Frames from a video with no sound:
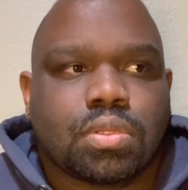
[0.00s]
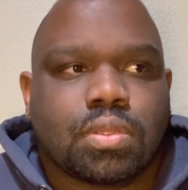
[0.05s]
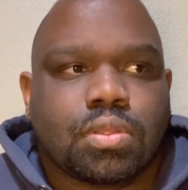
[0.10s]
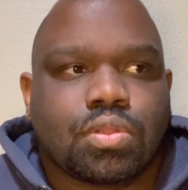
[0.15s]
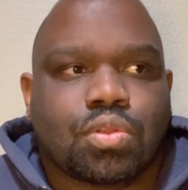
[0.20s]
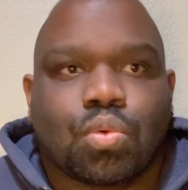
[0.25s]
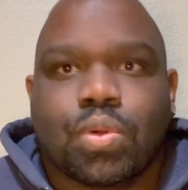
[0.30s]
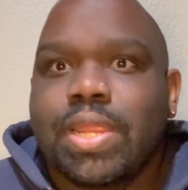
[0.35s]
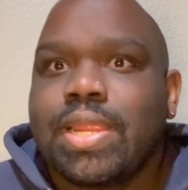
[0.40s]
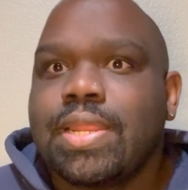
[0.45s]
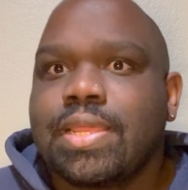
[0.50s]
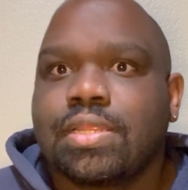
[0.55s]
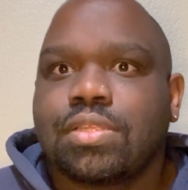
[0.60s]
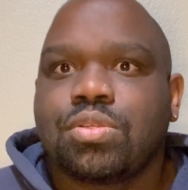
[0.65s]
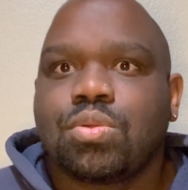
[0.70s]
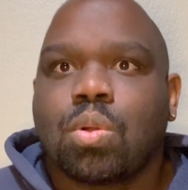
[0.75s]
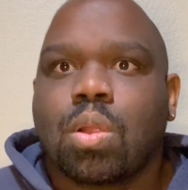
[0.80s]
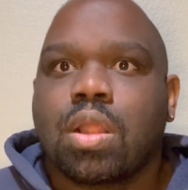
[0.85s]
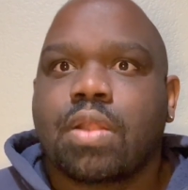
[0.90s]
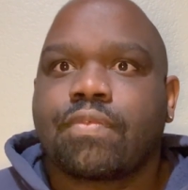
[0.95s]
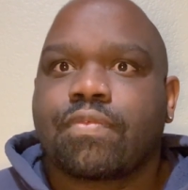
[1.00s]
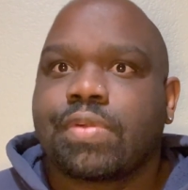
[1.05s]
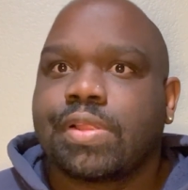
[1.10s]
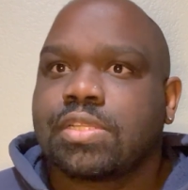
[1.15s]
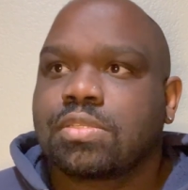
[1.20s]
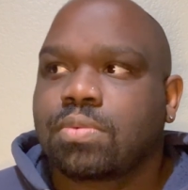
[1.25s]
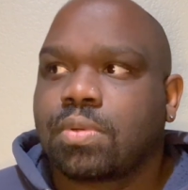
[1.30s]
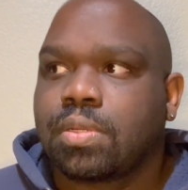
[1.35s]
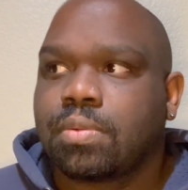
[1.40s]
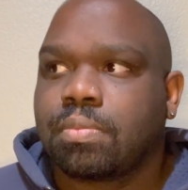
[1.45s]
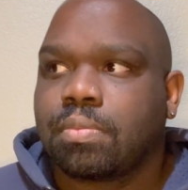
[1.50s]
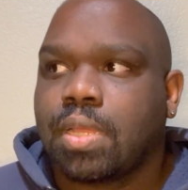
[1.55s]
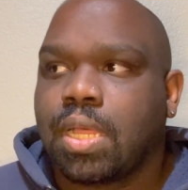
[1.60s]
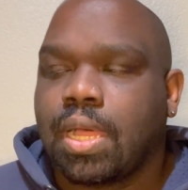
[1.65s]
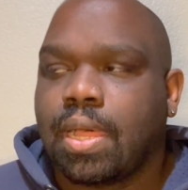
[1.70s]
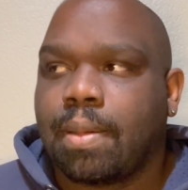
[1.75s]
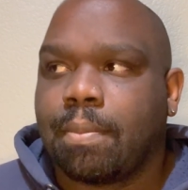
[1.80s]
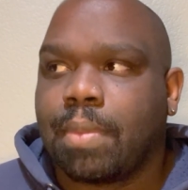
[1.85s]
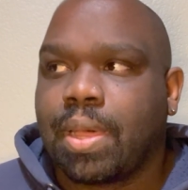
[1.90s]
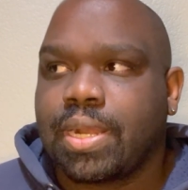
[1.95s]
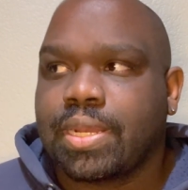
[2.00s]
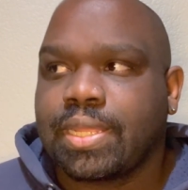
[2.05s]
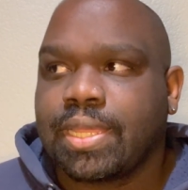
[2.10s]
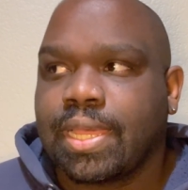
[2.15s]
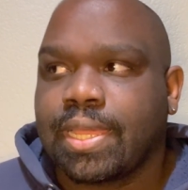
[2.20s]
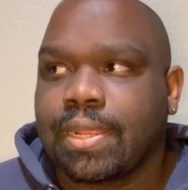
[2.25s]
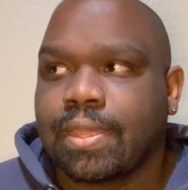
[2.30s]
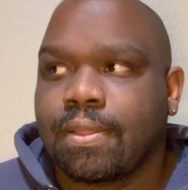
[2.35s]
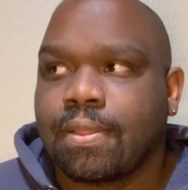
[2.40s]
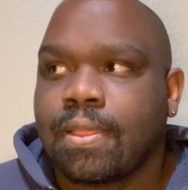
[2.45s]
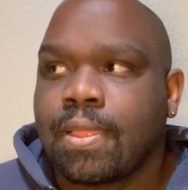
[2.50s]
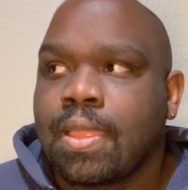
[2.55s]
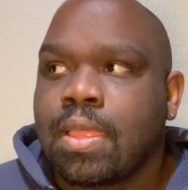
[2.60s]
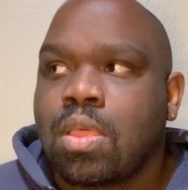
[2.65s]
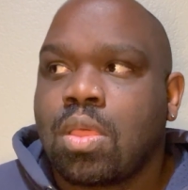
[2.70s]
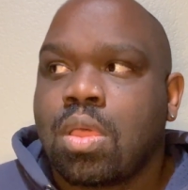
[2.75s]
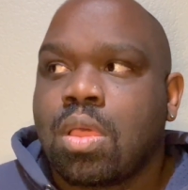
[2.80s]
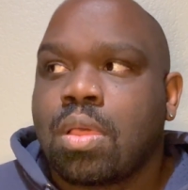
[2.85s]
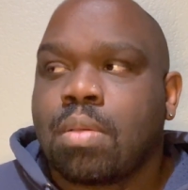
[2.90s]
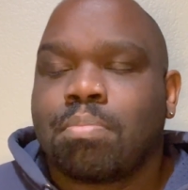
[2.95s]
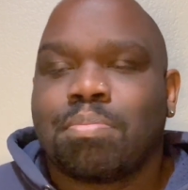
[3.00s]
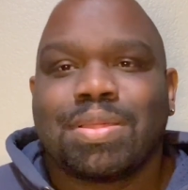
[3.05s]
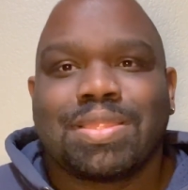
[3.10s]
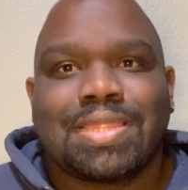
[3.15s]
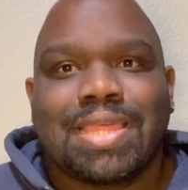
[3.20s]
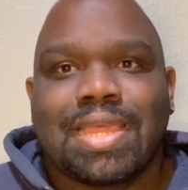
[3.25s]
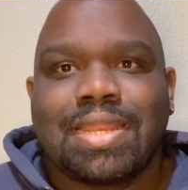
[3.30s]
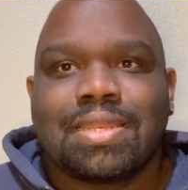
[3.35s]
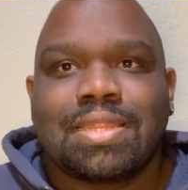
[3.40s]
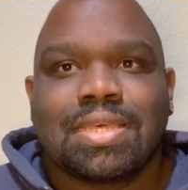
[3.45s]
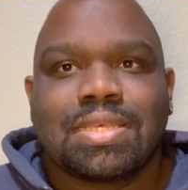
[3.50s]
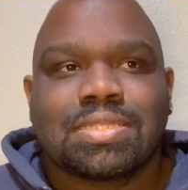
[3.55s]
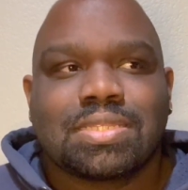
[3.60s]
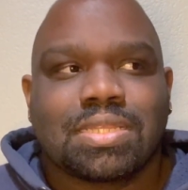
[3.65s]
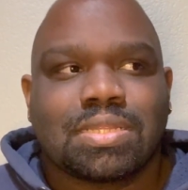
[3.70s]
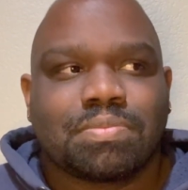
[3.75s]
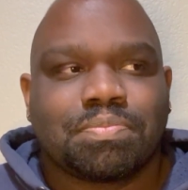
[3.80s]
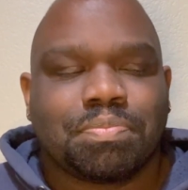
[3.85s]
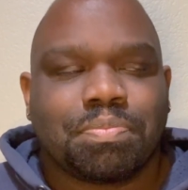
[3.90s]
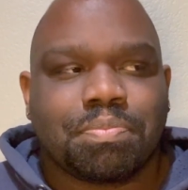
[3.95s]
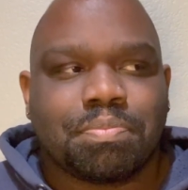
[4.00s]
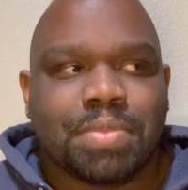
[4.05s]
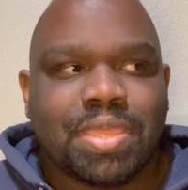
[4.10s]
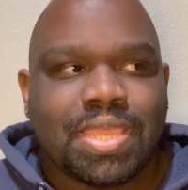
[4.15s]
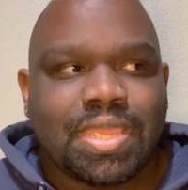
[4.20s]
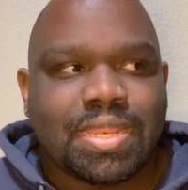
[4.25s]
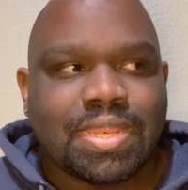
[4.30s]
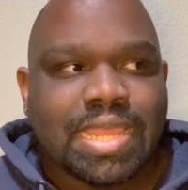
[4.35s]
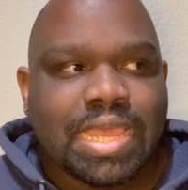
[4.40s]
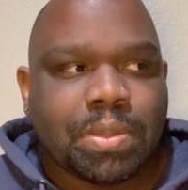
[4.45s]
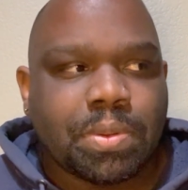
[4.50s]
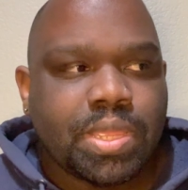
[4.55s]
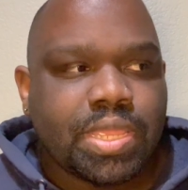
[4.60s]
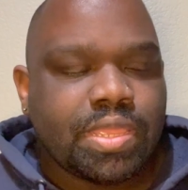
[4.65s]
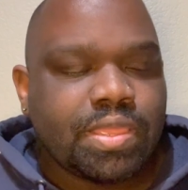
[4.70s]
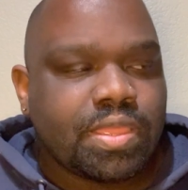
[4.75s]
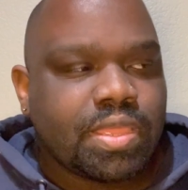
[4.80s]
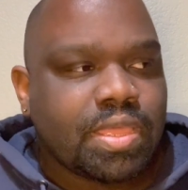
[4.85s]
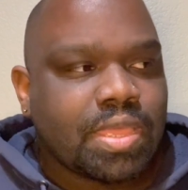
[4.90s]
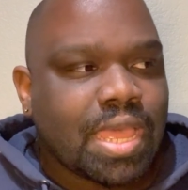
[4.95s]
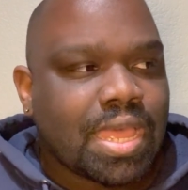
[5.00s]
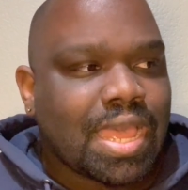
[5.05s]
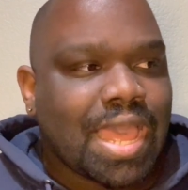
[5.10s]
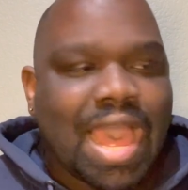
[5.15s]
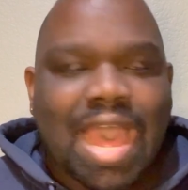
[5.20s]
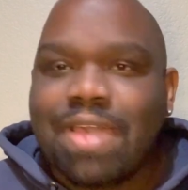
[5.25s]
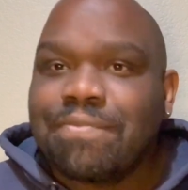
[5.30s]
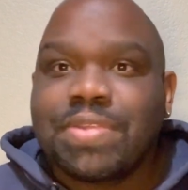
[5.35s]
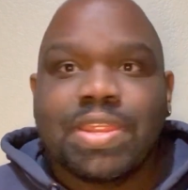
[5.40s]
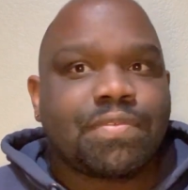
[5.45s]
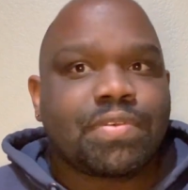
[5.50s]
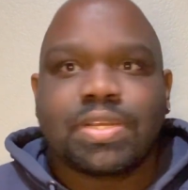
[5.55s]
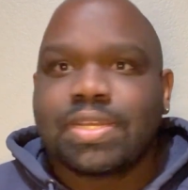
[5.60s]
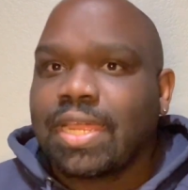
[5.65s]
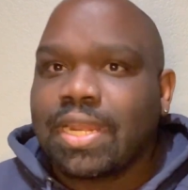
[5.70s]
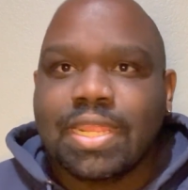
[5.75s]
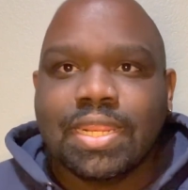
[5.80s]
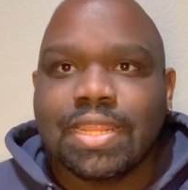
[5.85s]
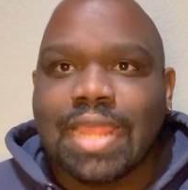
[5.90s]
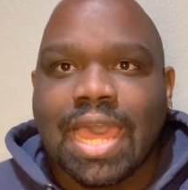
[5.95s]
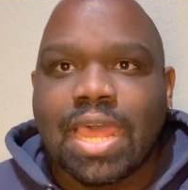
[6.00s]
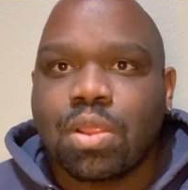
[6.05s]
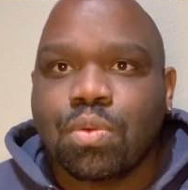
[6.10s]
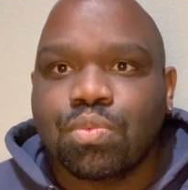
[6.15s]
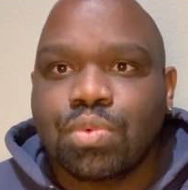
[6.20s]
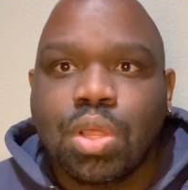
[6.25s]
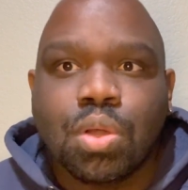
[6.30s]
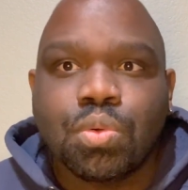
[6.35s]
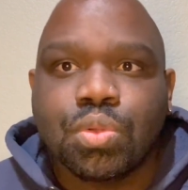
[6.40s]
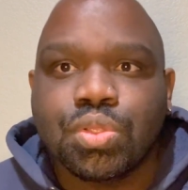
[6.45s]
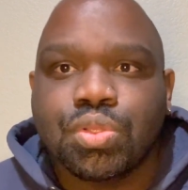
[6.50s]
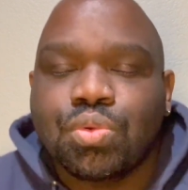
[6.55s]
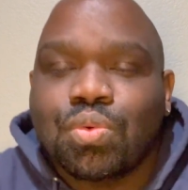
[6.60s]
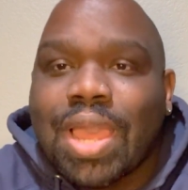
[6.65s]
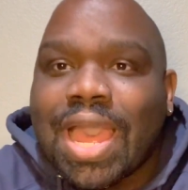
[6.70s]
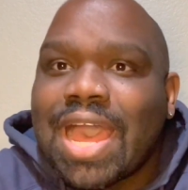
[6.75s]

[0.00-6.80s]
granted, you are friends with uh, Monyetta, but that doesn't mean that we, I've never done any, I don't know you.